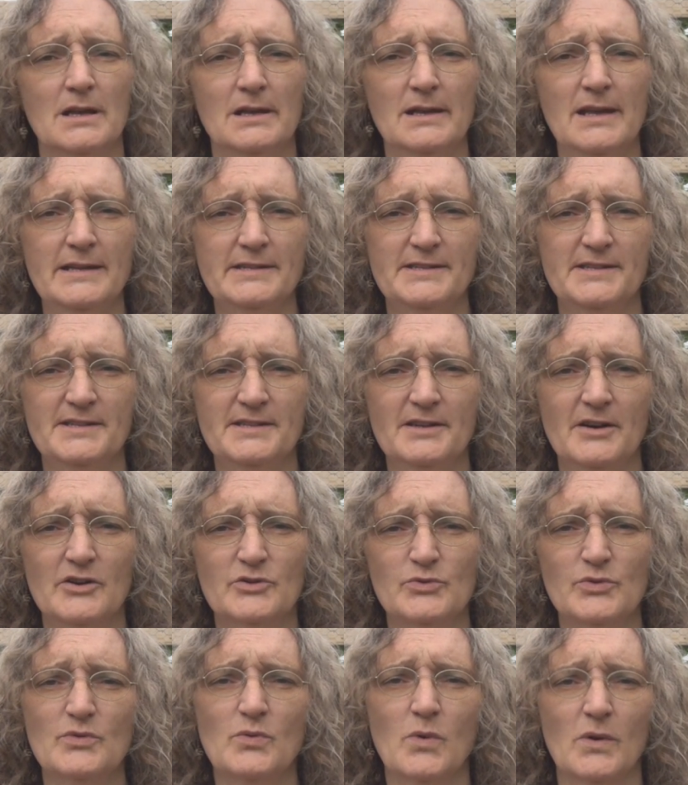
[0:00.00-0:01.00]
let's
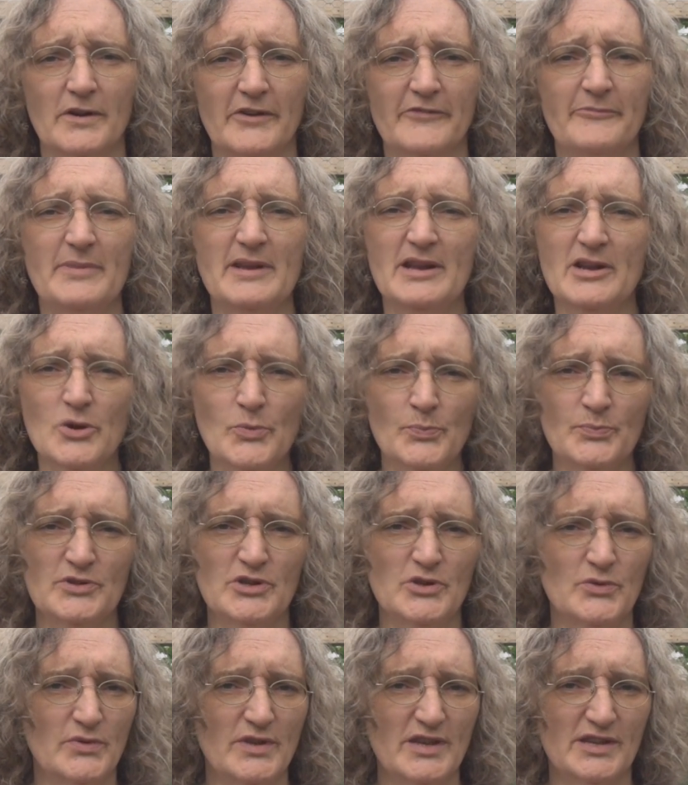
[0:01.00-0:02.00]
start with what I've been up
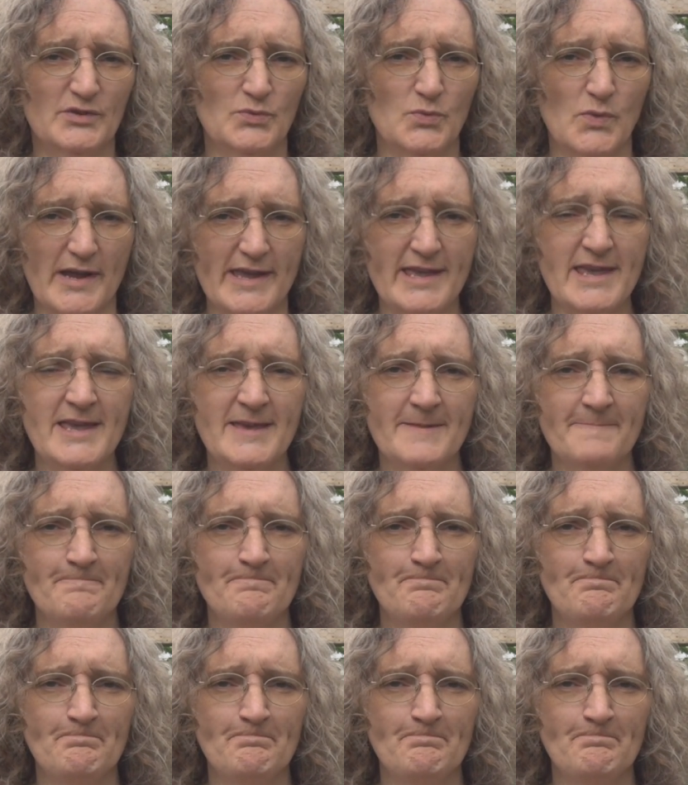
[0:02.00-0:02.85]
to this week.